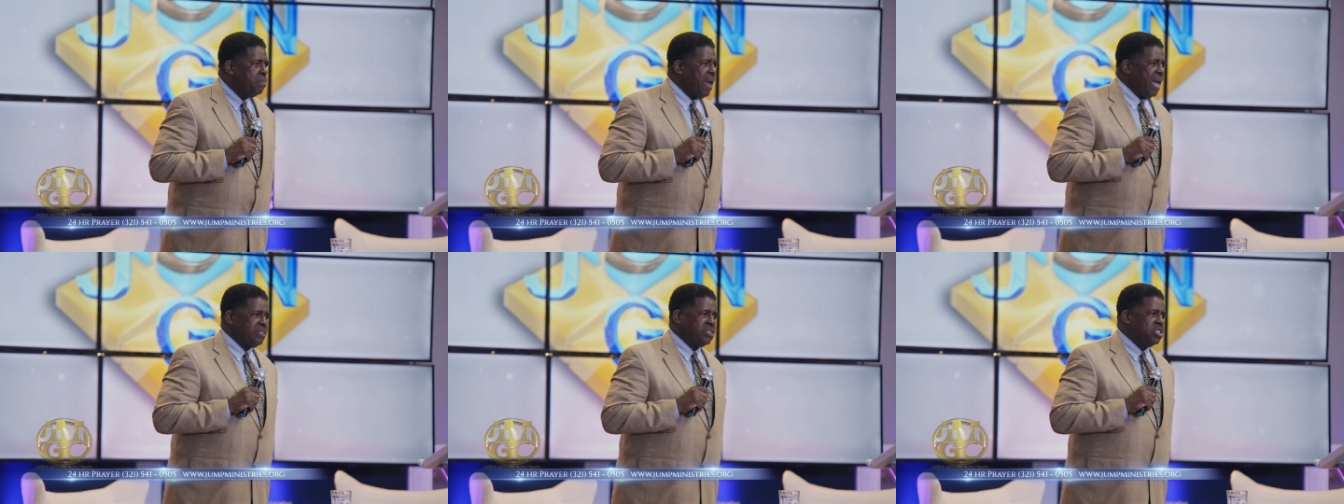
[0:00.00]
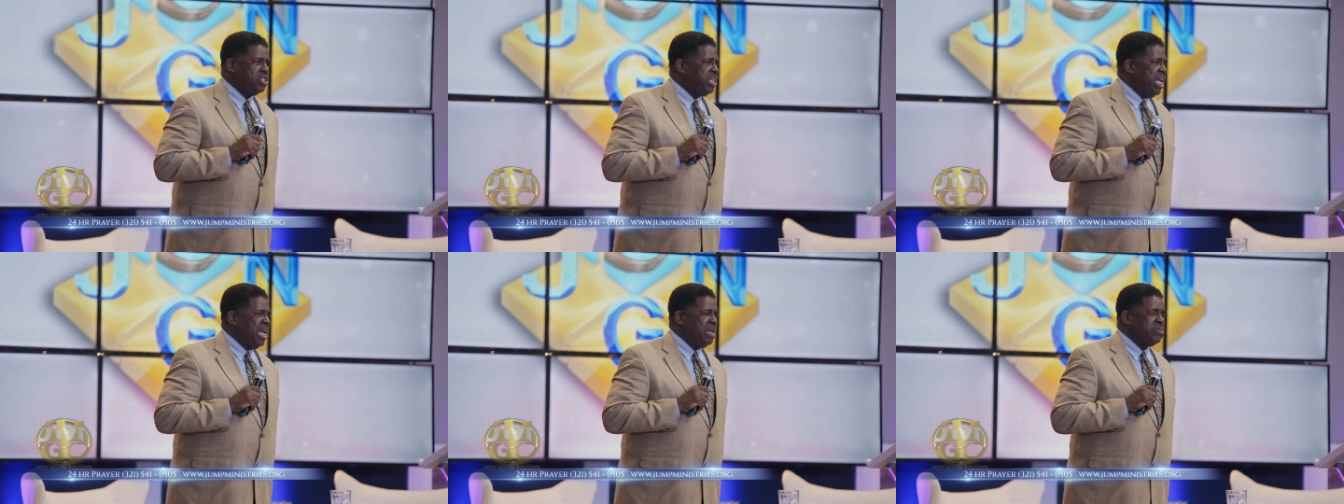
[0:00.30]

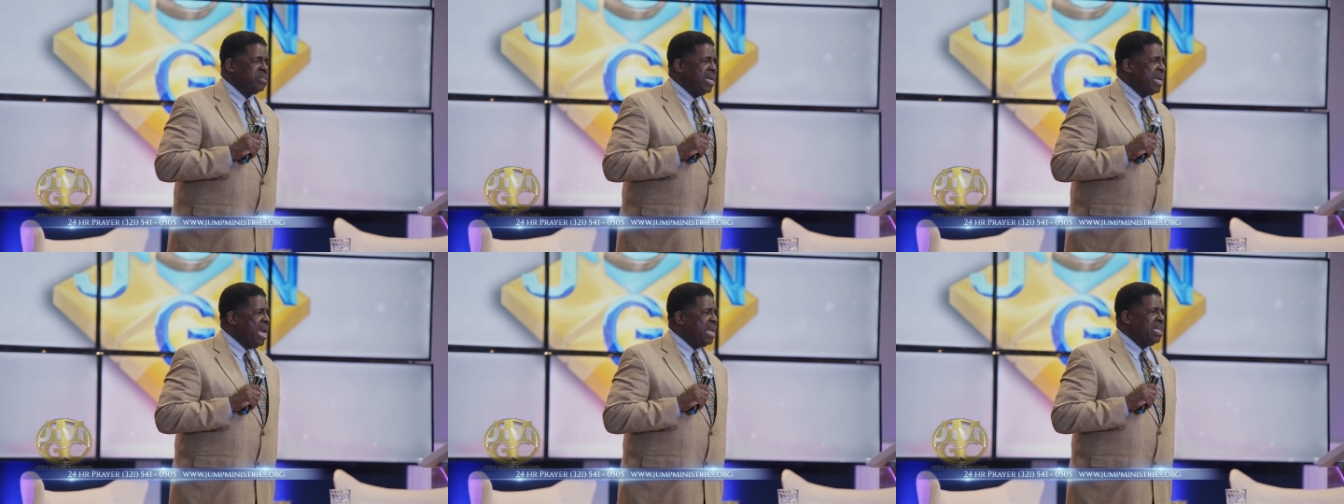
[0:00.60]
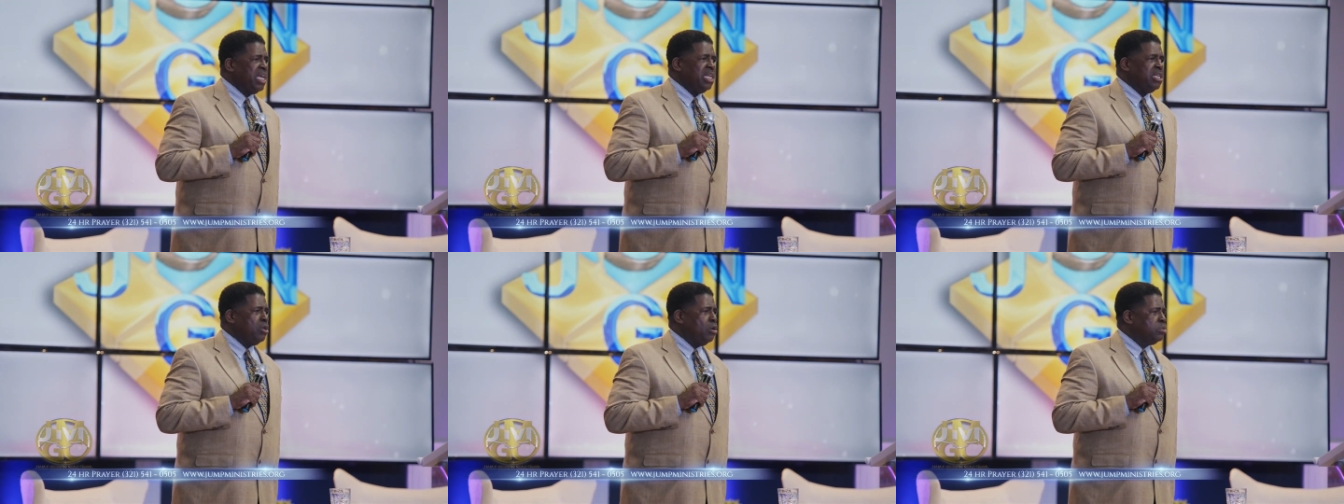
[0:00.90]
Pastor Jacobs, I got
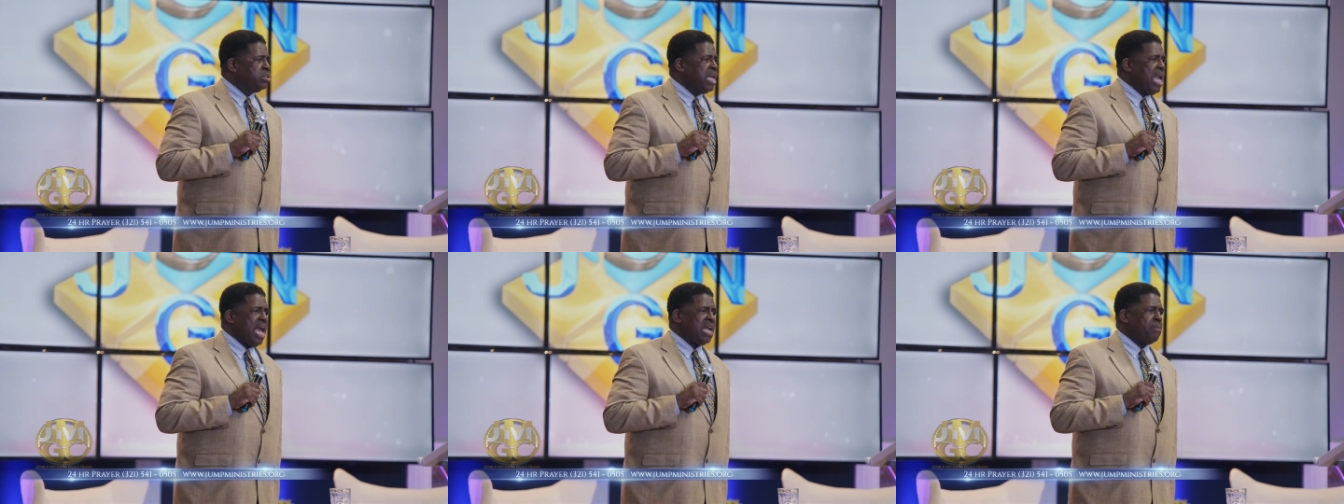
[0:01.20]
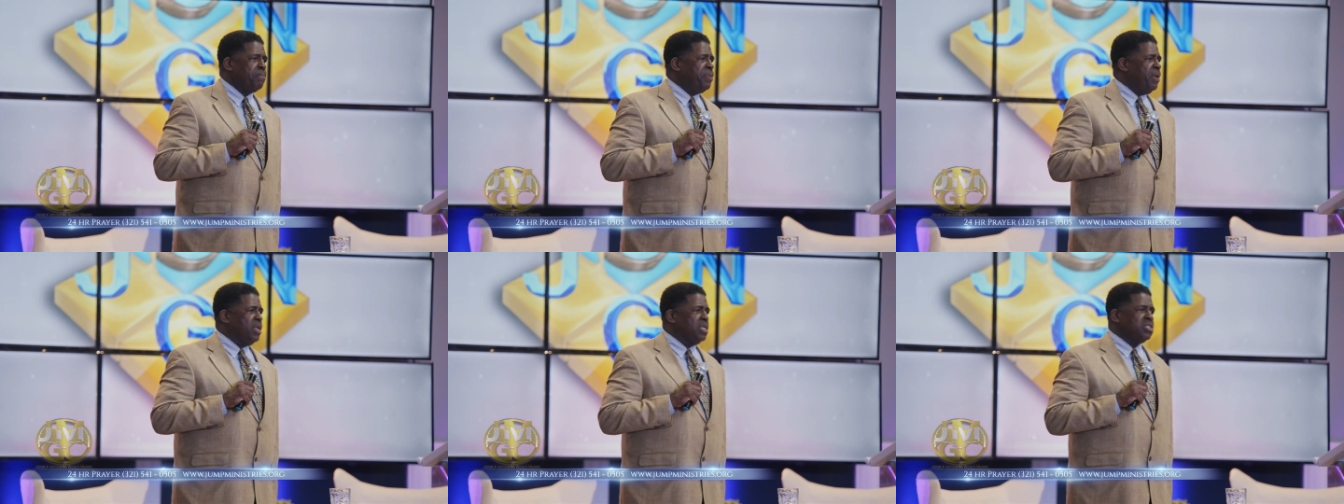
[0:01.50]
to get those
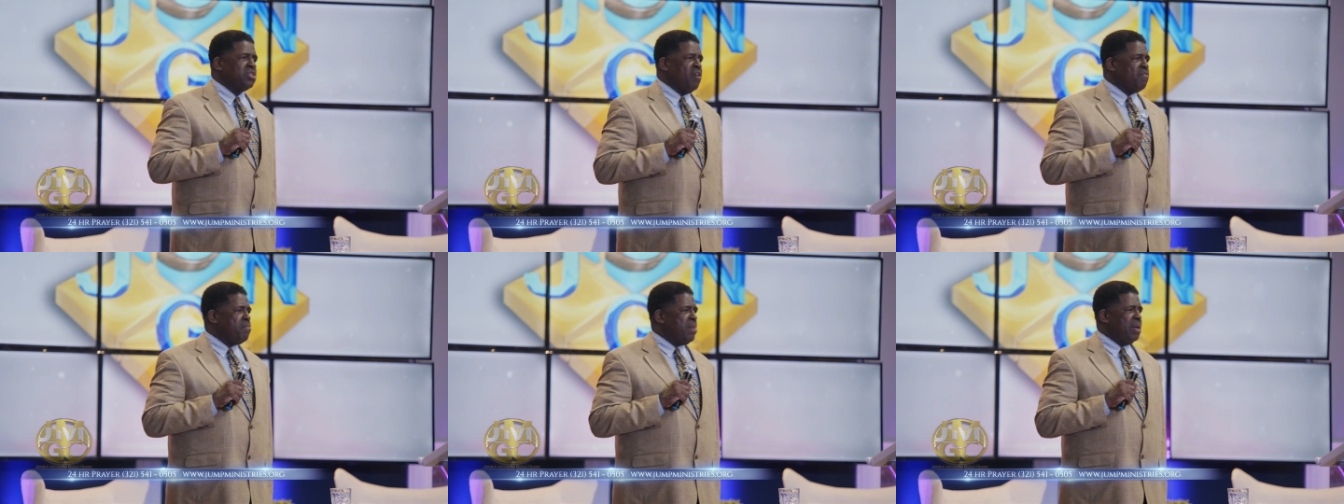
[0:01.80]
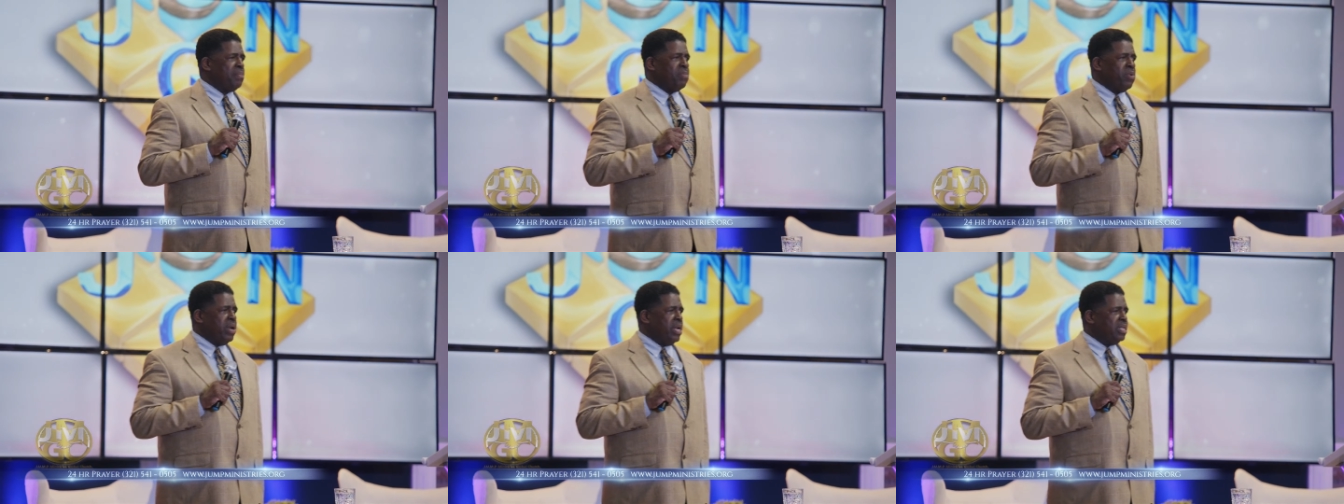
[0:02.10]
caterpillars off
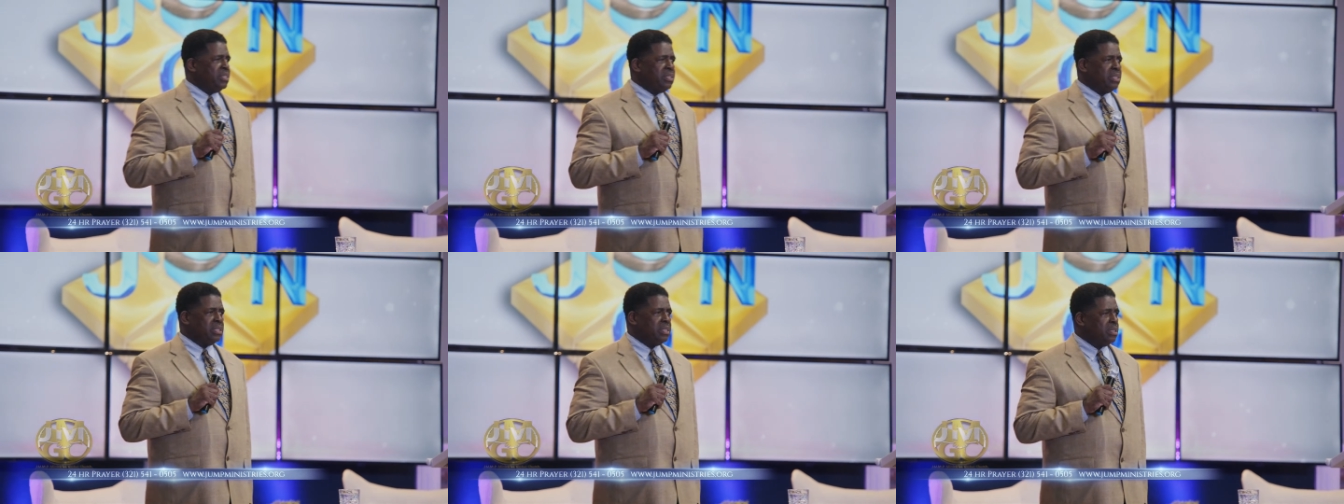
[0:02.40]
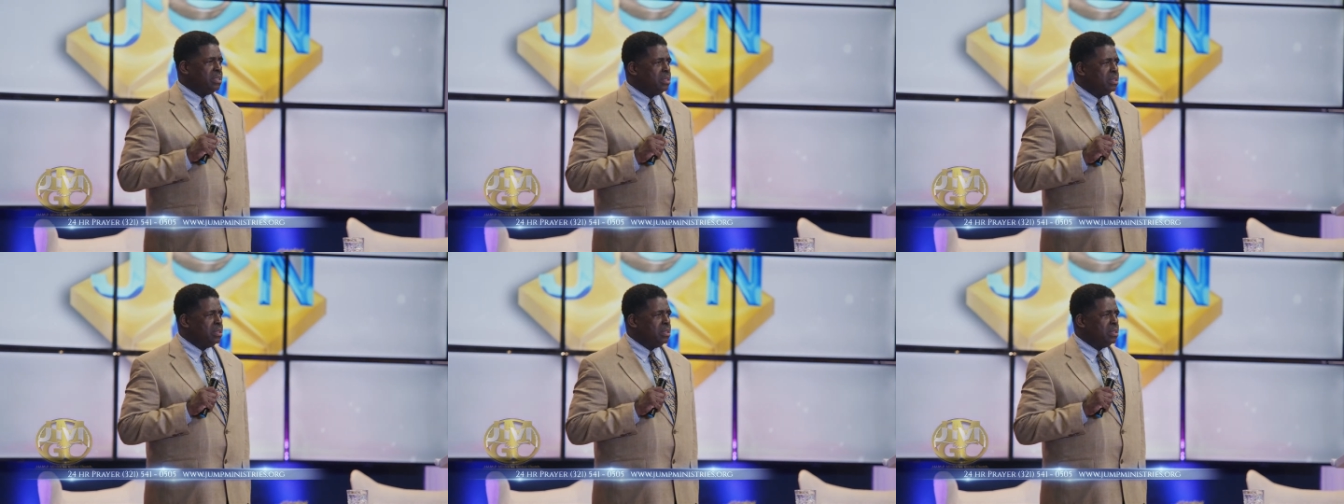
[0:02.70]
my branch.